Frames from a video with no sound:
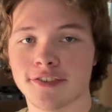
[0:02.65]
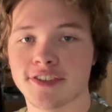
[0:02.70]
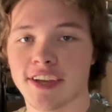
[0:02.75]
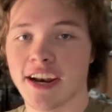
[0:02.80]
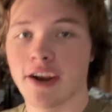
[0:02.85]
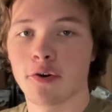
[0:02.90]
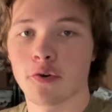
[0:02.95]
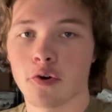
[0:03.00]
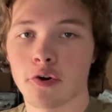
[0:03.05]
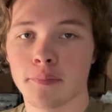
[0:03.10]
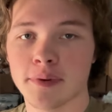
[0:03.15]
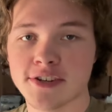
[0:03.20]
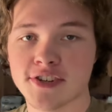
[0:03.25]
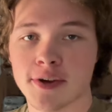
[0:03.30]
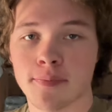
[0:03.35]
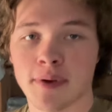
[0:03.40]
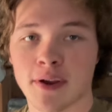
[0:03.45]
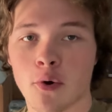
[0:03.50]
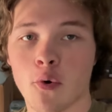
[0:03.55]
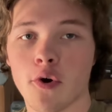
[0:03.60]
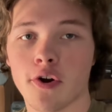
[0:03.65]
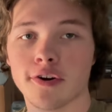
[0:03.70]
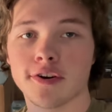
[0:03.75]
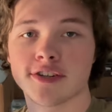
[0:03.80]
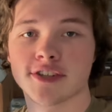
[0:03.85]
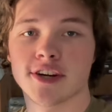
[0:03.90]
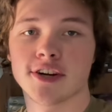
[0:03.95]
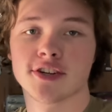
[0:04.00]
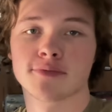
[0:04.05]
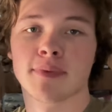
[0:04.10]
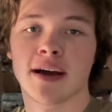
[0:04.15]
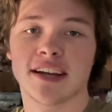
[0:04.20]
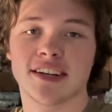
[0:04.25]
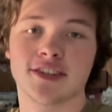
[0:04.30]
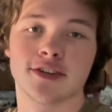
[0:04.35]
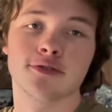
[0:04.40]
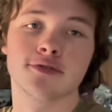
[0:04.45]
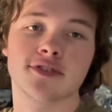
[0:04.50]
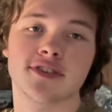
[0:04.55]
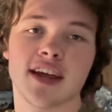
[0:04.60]
Today we're going to be shipping orders. Here's my
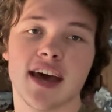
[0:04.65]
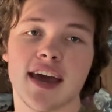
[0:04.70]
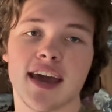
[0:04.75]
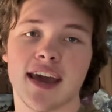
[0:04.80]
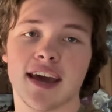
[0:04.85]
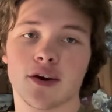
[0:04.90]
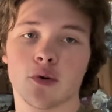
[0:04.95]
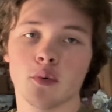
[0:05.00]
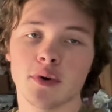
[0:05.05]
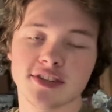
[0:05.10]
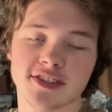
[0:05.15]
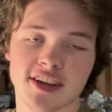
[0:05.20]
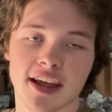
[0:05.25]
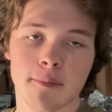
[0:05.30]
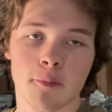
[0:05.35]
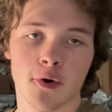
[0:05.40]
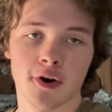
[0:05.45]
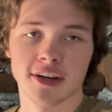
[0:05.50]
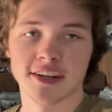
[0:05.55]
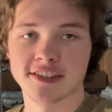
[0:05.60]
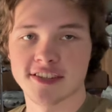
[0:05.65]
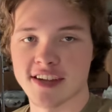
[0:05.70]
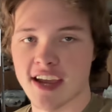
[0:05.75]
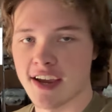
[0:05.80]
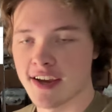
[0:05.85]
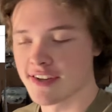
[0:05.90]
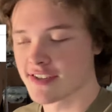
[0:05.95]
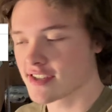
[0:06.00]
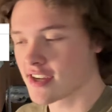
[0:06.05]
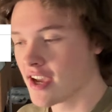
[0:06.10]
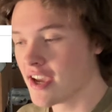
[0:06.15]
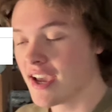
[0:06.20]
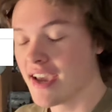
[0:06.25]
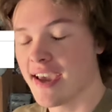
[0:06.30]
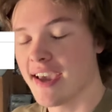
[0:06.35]
Tuesday and Wednesday morning sales.